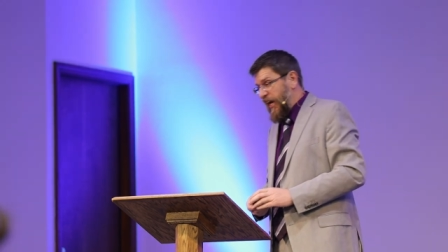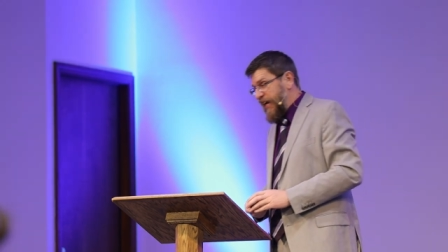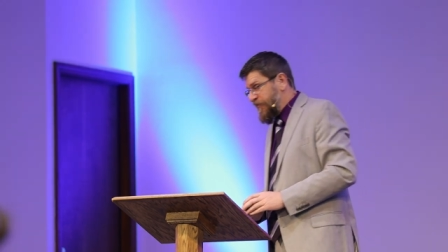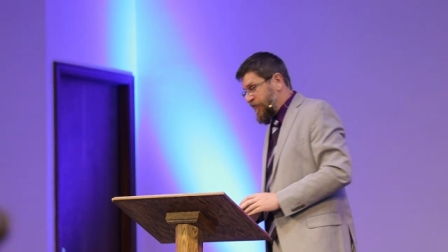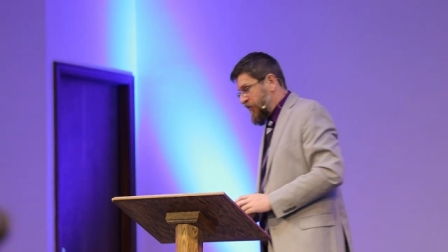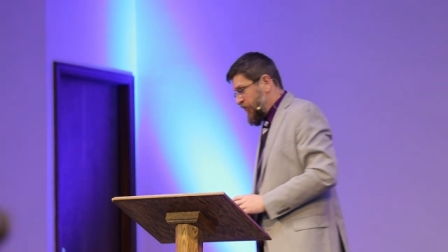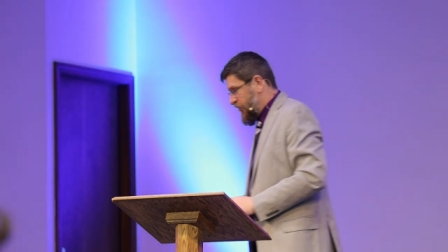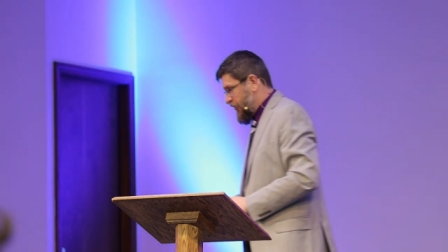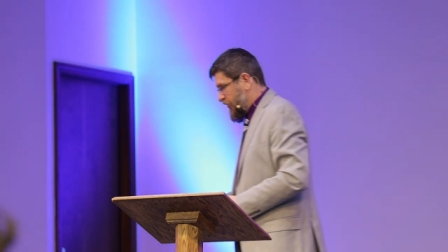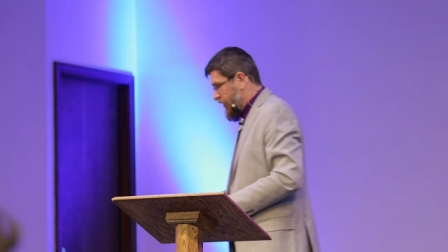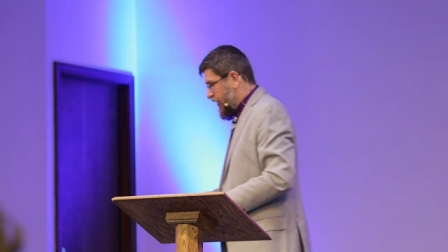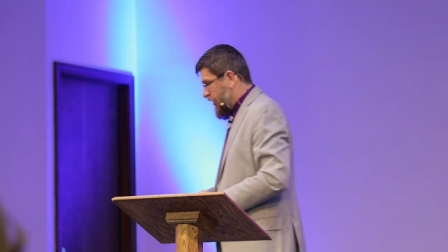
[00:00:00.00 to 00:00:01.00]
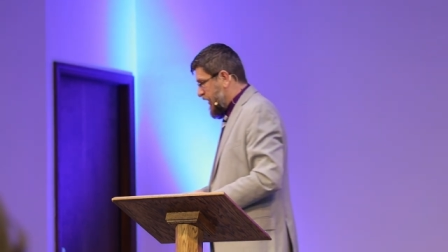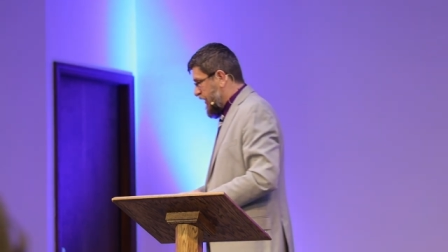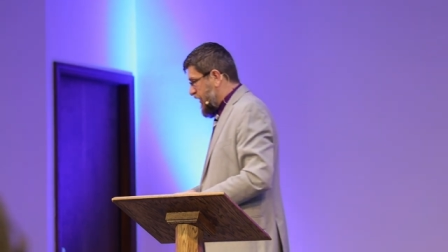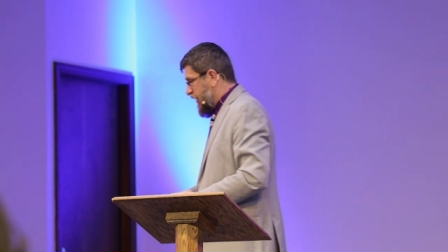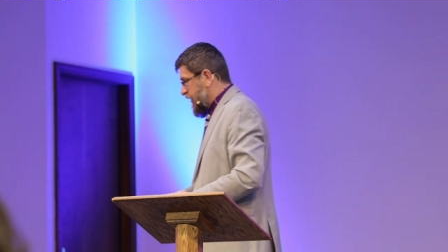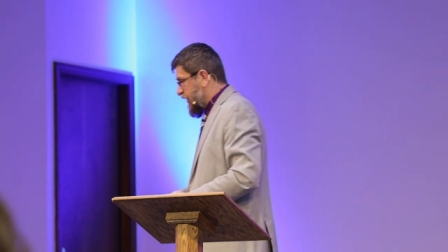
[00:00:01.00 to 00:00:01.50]
hate for you to
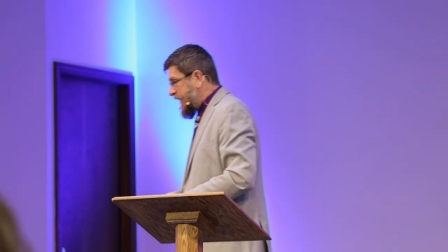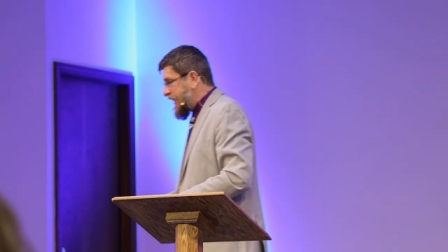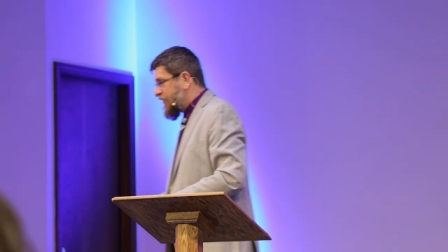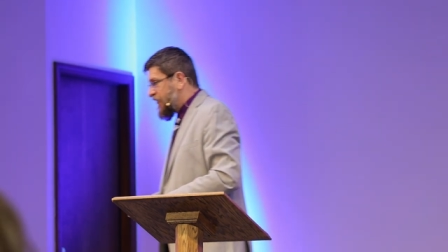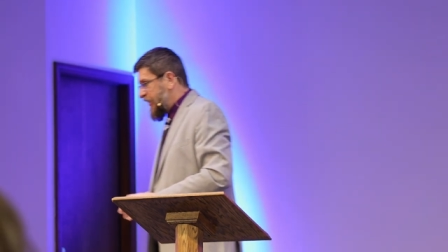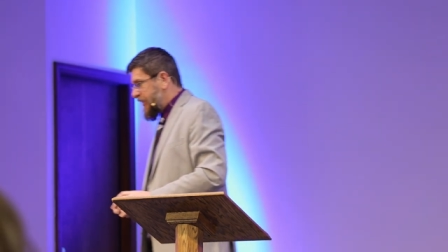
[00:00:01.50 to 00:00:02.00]
leave